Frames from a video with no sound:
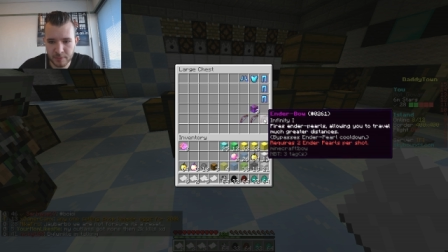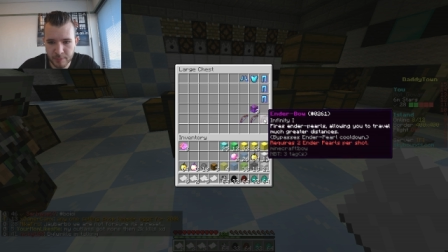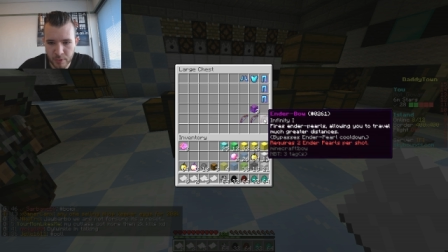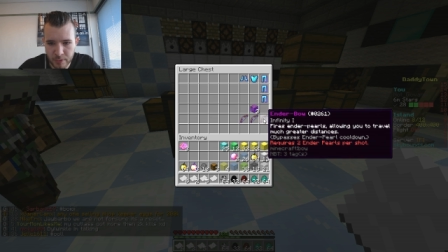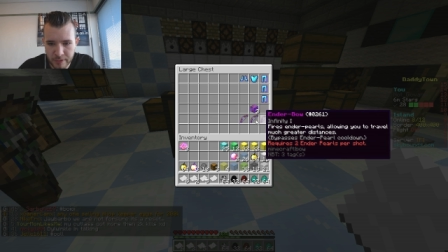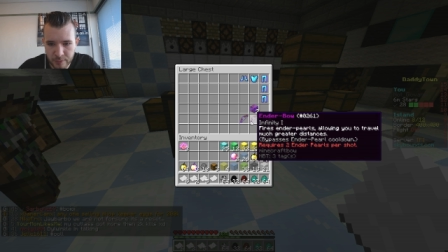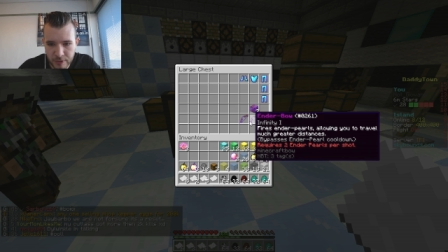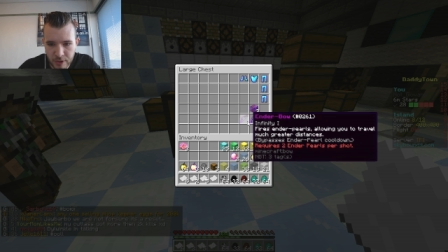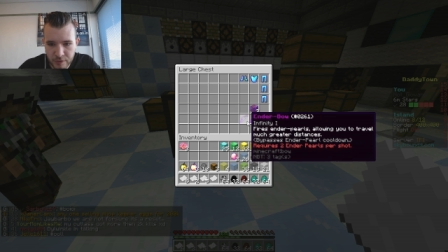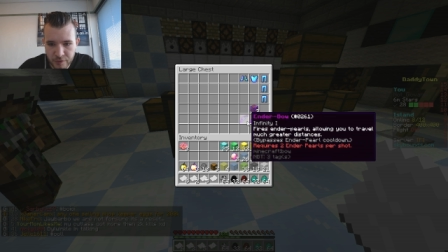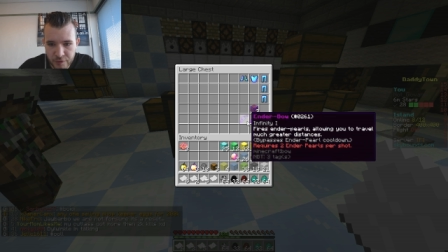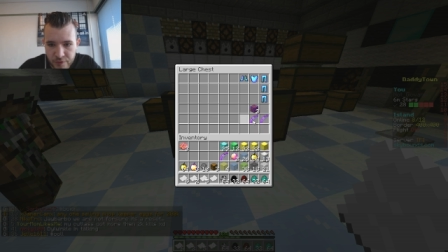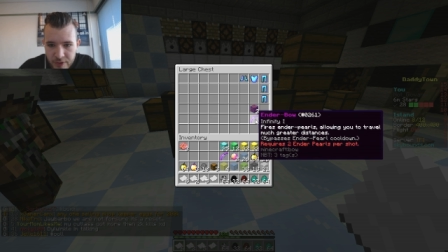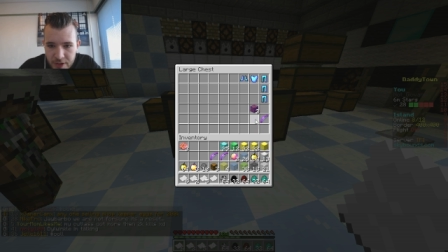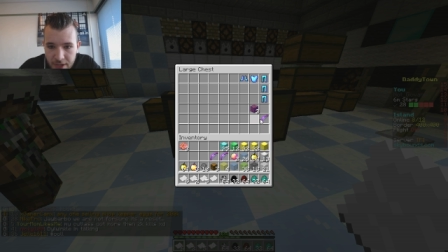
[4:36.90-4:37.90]
the ender boat. We
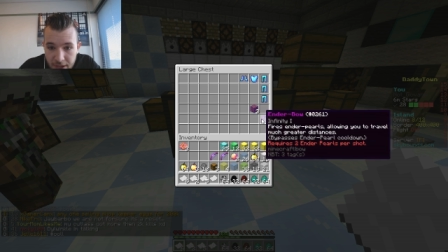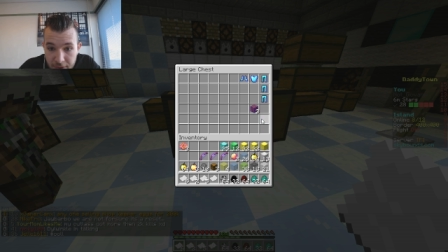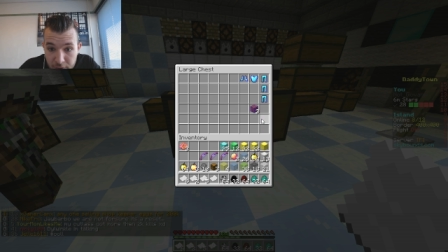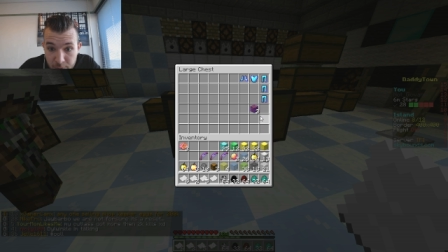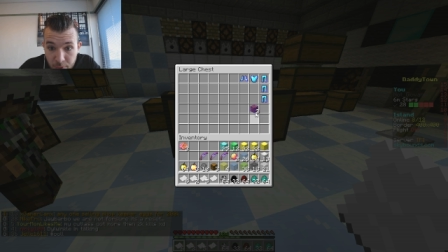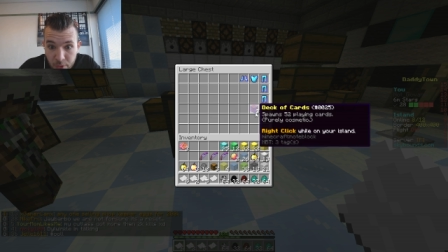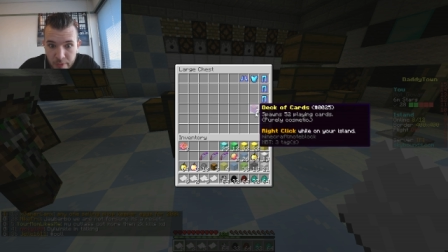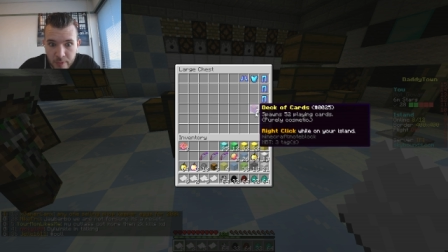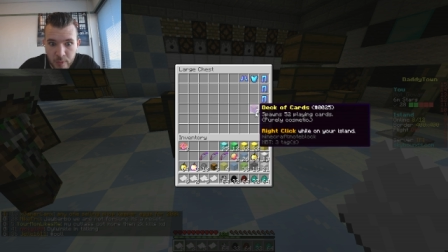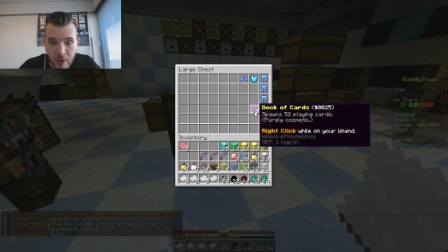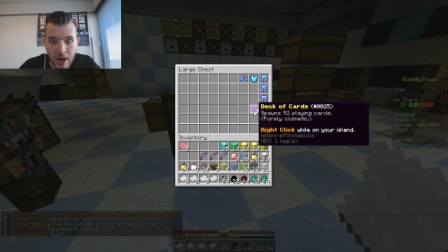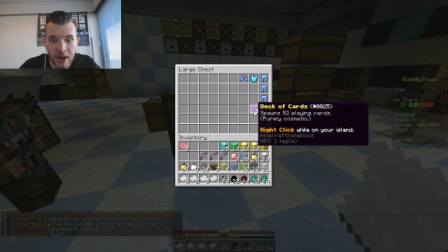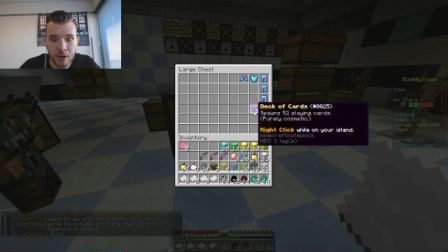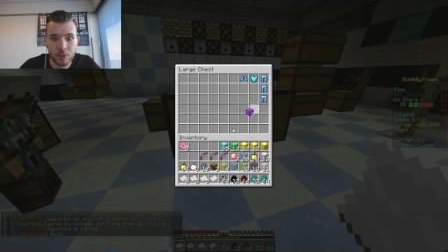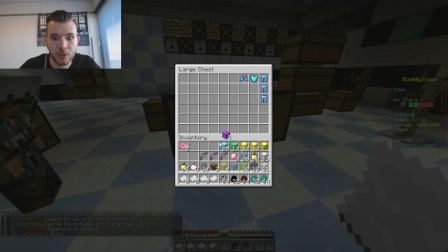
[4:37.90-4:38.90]
got free ender boat.
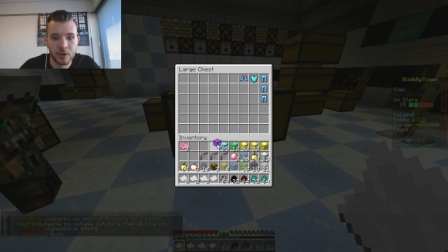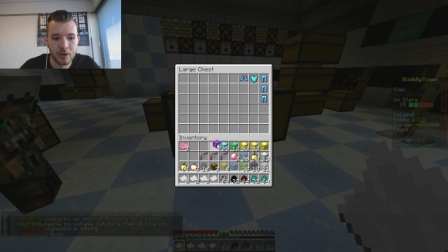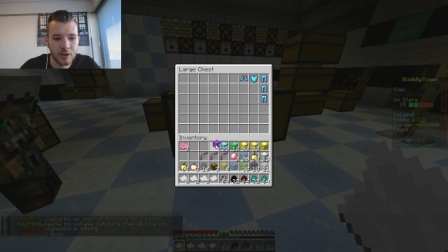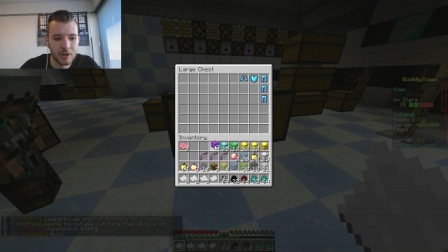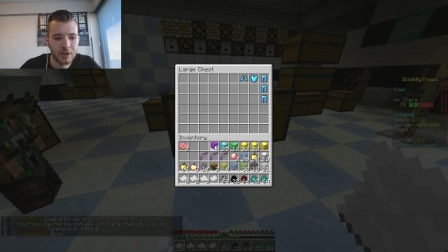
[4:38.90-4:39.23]
Wow.